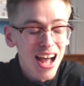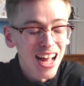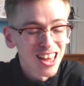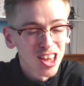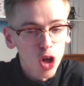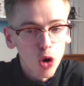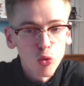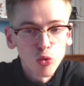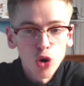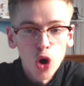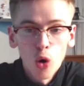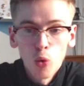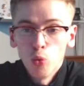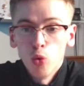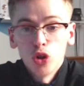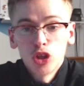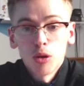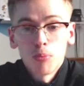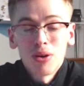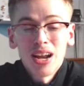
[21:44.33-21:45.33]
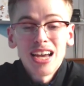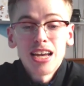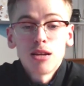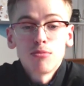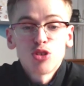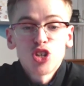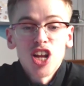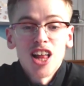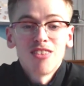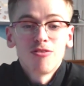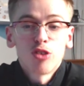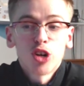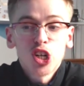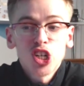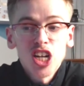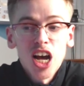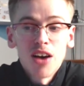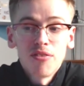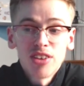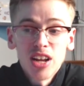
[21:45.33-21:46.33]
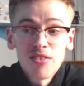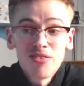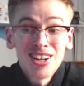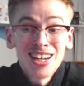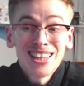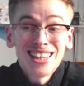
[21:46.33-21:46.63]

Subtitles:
I don't know. Would the player himself want to sign for Everton?